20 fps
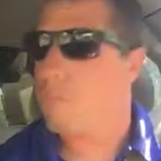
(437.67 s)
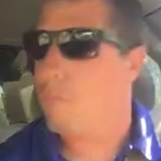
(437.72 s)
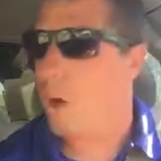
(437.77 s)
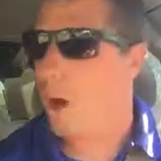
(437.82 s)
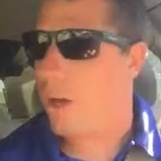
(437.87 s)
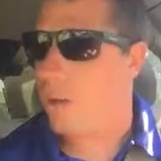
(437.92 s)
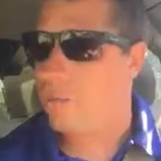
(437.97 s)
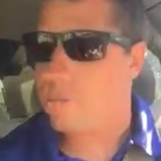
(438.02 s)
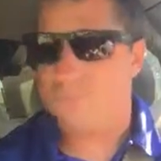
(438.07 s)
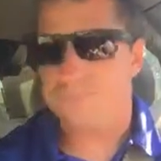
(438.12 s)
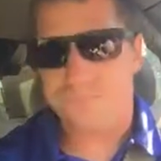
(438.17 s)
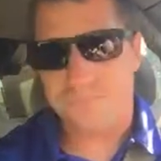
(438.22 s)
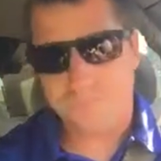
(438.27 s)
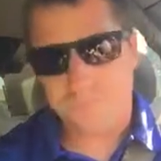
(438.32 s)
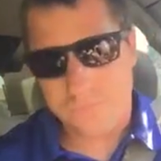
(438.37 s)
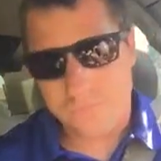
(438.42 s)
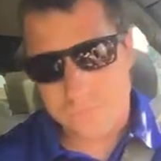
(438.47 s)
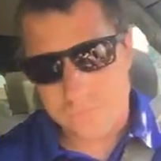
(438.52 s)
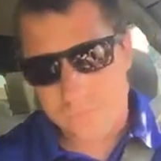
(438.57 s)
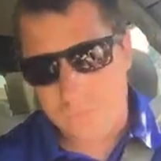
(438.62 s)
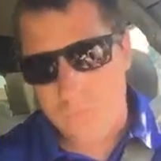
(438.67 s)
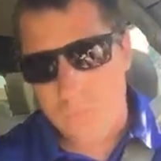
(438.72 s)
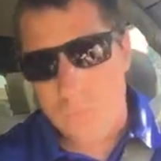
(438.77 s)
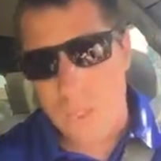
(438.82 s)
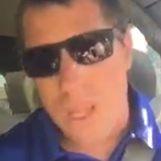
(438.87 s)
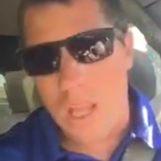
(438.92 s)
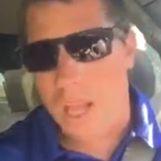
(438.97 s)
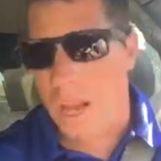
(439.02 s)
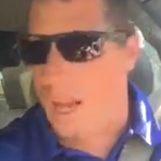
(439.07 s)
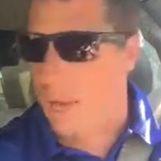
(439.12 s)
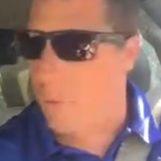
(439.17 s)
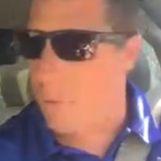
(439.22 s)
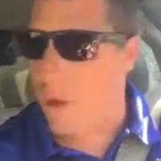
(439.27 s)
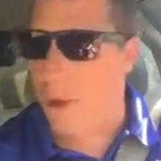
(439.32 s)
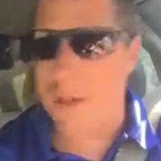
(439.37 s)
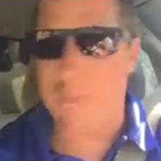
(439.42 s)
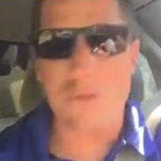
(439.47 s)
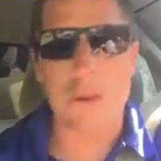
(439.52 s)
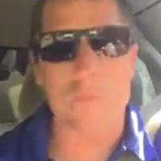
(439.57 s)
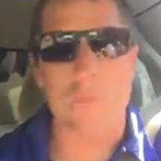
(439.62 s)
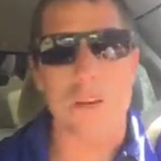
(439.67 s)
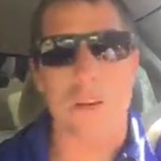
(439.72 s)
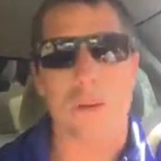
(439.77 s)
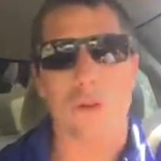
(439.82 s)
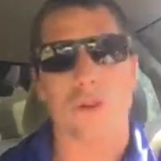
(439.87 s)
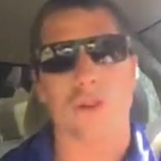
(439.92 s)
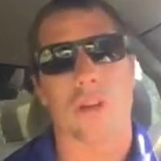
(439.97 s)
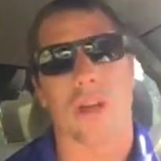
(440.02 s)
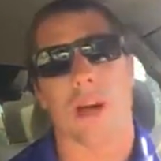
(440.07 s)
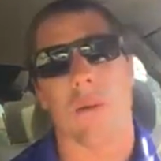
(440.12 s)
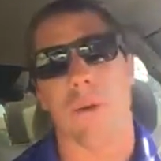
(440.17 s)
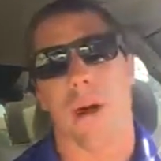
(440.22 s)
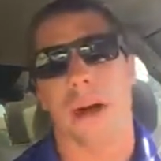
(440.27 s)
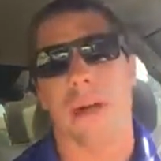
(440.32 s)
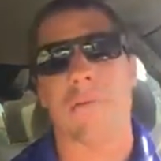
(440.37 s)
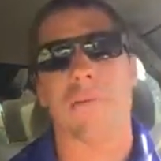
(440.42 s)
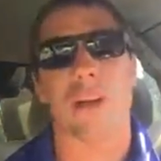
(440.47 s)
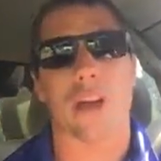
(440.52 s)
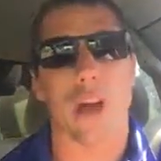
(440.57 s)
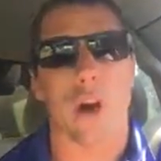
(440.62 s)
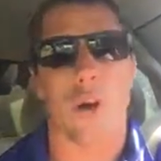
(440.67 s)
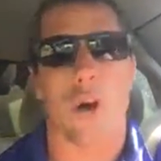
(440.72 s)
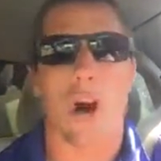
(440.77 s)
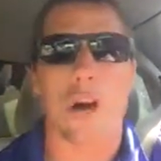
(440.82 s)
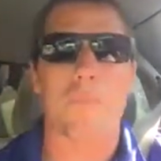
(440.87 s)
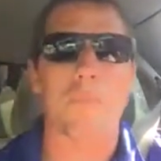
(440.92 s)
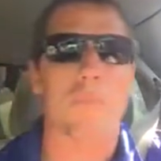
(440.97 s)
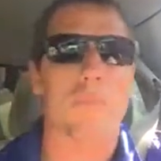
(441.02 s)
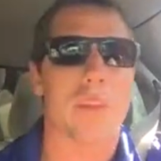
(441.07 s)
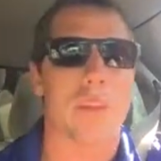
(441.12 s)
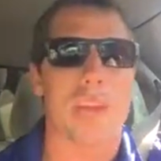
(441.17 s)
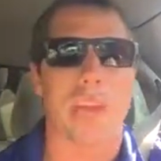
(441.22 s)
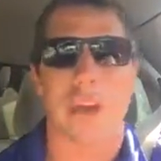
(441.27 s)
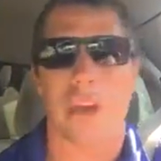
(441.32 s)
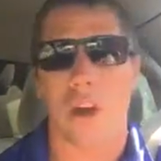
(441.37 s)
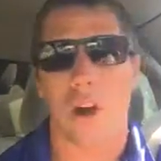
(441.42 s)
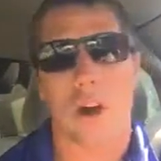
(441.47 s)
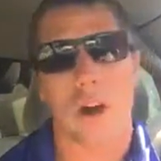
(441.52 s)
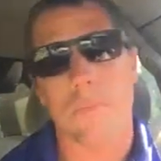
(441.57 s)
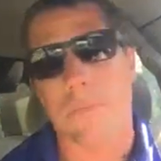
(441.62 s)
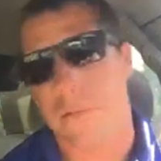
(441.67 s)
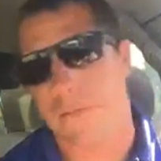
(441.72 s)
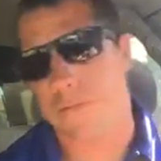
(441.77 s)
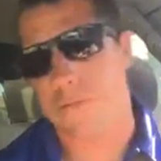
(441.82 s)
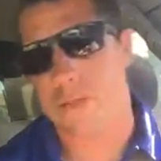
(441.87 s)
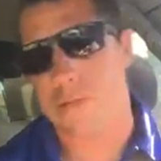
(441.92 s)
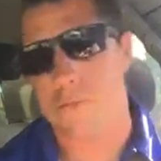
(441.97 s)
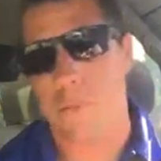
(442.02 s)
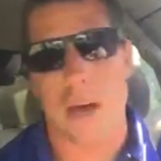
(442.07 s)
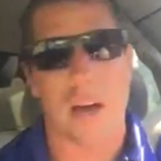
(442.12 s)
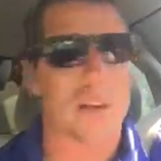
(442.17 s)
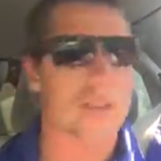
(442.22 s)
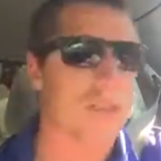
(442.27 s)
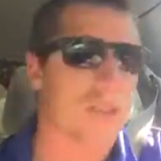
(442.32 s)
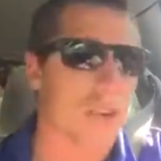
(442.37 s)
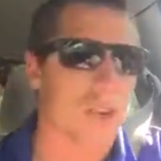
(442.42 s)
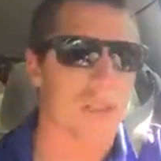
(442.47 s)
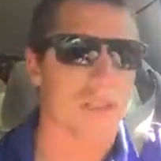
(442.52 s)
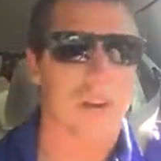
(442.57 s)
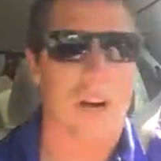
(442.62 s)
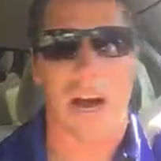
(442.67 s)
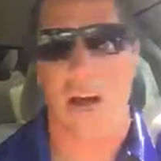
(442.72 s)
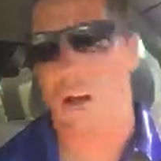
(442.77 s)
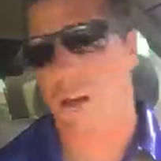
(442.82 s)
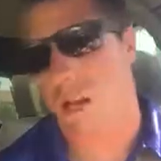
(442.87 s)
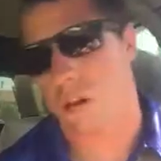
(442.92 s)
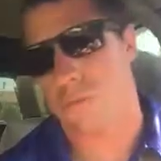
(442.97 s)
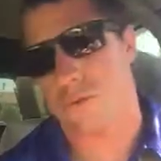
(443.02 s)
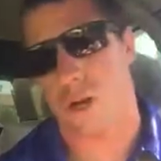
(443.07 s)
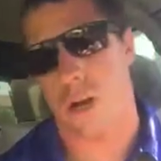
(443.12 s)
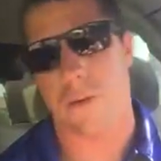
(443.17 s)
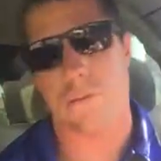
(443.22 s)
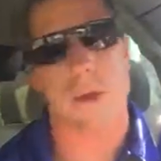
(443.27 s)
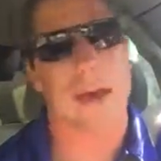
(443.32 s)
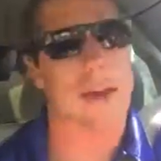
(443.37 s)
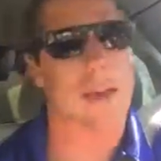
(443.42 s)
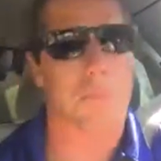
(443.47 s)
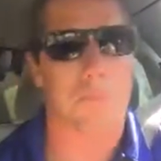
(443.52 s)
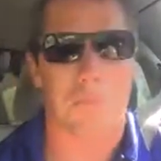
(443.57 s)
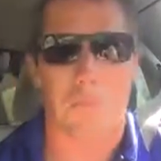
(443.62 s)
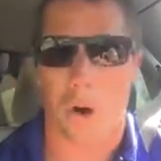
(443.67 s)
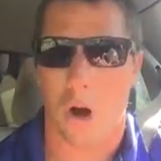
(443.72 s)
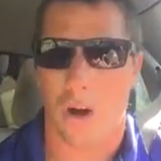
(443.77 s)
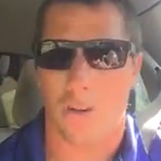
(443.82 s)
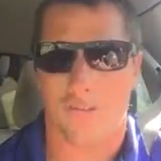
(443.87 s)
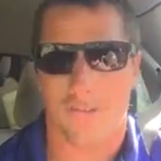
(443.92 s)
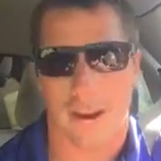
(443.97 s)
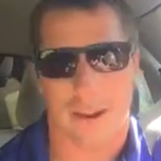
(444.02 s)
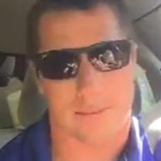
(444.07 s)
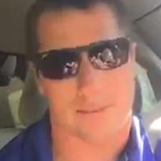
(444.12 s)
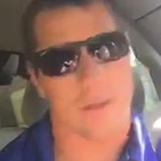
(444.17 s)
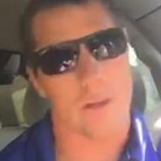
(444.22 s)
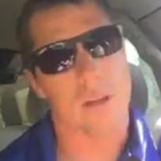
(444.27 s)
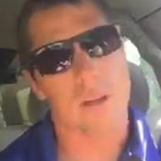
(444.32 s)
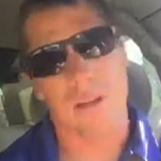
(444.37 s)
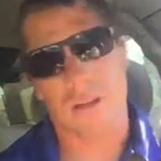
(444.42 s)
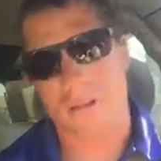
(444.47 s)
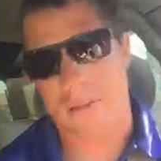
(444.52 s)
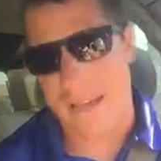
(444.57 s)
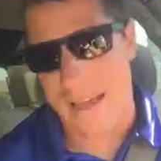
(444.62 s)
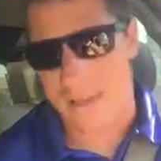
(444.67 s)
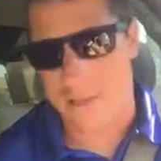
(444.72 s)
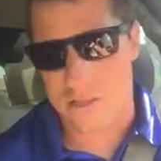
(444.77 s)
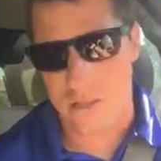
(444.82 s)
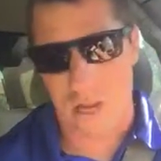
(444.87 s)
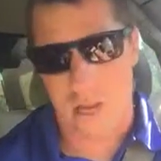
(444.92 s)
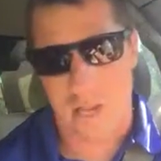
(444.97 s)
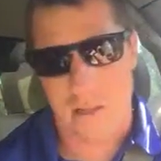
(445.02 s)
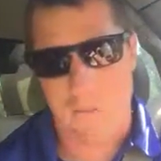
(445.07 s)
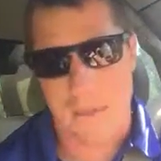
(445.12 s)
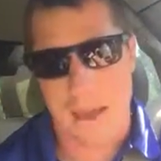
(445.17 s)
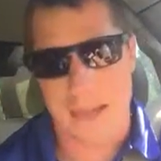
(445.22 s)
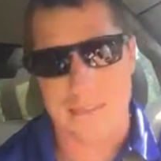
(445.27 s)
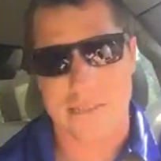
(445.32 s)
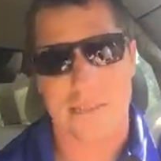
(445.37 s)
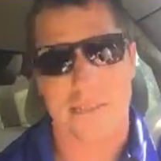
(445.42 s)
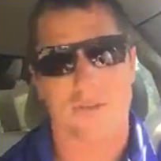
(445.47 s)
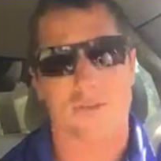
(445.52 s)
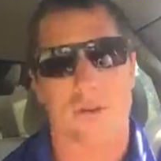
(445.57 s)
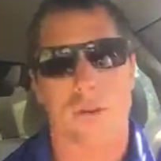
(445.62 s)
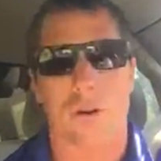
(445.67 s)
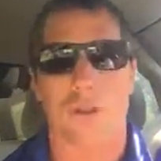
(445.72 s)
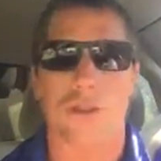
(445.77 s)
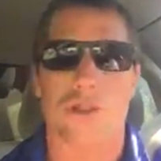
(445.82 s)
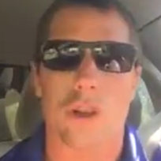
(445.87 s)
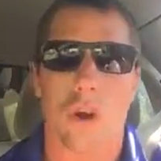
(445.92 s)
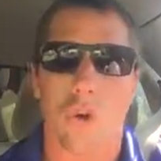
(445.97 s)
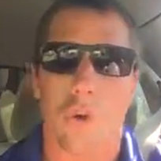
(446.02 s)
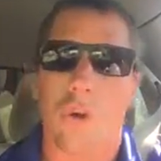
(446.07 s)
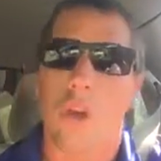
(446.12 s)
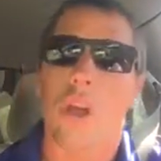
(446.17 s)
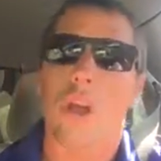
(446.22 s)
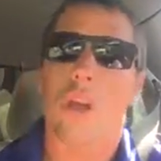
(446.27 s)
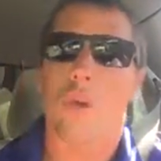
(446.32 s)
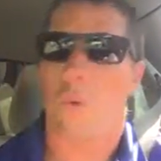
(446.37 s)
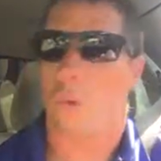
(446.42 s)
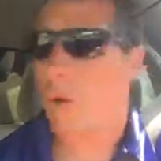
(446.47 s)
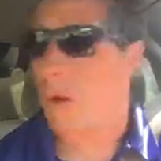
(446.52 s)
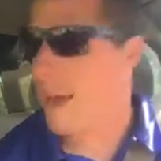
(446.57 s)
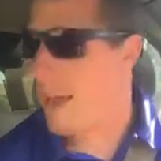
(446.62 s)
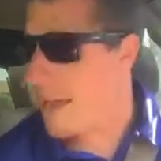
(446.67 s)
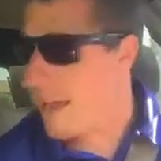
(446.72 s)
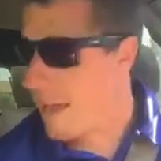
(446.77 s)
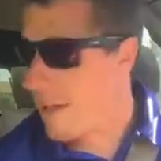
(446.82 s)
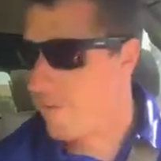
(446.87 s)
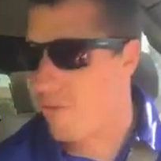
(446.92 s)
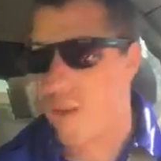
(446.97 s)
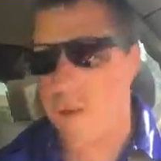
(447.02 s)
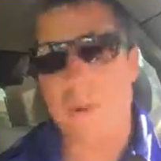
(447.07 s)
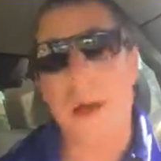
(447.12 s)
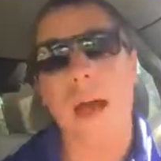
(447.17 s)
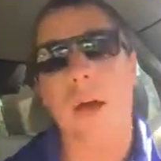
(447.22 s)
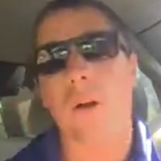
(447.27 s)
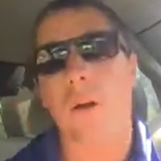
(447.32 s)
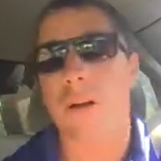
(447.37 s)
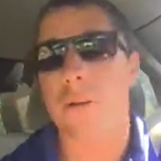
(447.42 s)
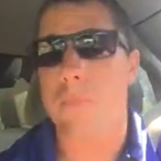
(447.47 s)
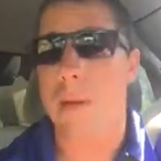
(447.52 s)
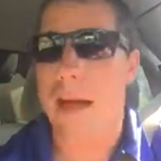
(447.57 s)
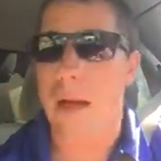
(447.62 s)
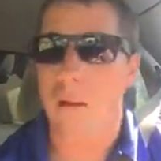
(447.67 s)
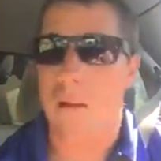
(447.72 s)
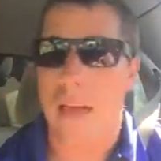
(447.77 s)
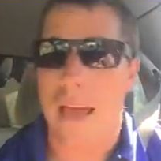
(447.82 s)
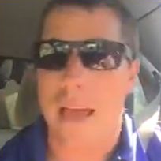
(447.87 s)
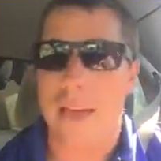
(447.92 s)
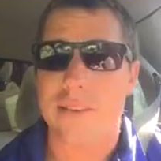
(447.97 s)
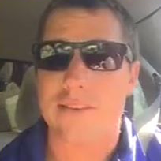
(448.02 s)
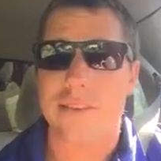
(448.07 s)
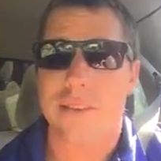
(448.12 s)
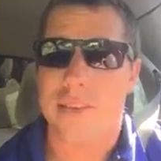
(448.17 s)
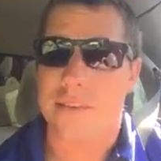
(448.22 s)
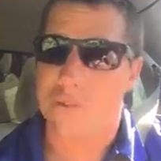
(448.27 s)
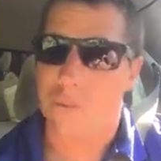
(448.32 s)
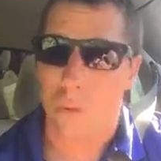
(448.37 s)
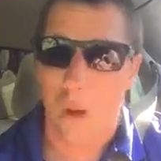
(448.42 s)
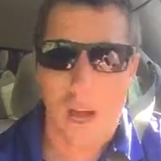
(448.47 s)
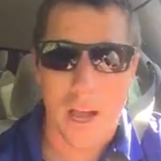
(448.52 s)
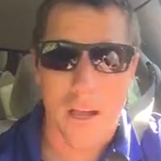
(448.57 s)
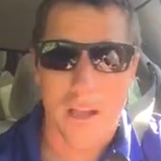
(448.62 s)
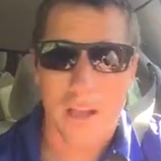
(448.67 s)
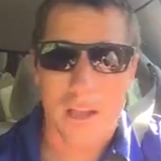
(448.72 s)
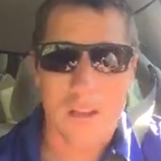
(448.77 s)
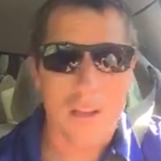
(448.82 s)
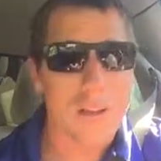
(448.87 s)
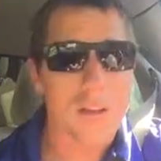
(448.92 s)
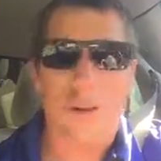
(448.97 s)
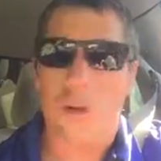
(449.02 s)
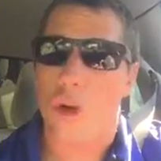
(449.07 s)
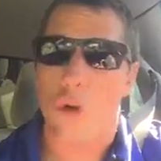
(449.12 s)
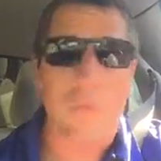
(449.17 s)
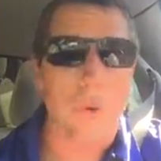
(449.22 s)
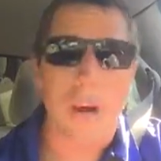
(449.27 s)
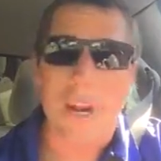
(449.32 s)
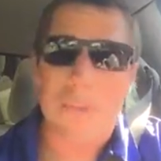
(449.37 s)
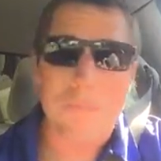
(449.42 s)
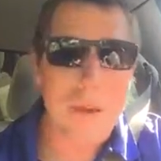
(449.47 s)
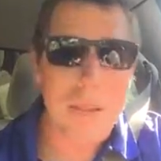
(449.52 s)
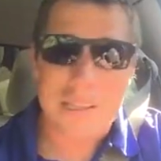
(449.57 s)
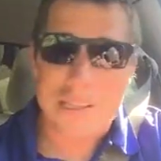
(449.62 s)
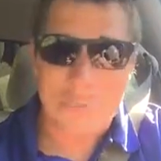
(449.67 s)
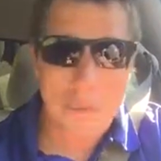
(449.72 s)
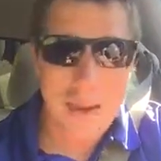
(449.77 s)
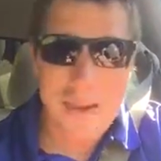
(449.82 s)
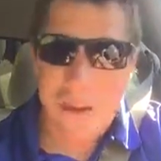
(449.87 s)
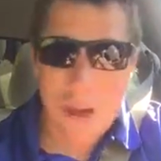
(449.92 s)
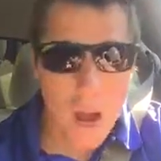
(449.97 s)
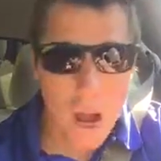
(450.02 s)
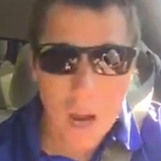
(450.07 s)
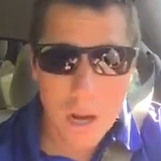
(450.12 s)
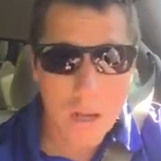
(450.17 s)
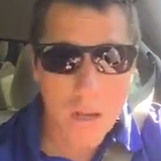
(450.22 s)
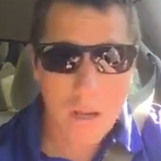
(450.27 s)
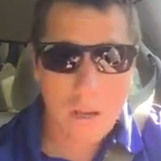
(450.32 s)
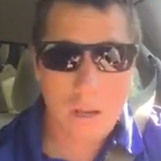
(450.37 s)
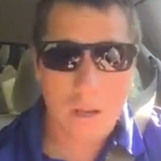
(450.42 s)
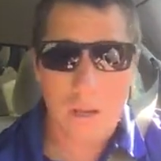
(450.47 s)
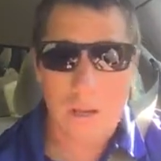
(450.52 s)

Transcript: But I want him to be neutral. I want him to go up. He can go up, if he smells, turns around, comes right back. Perfect. That's all I'm asking for. So when I have him out and about, guys, guess what? Nobody pets my dog.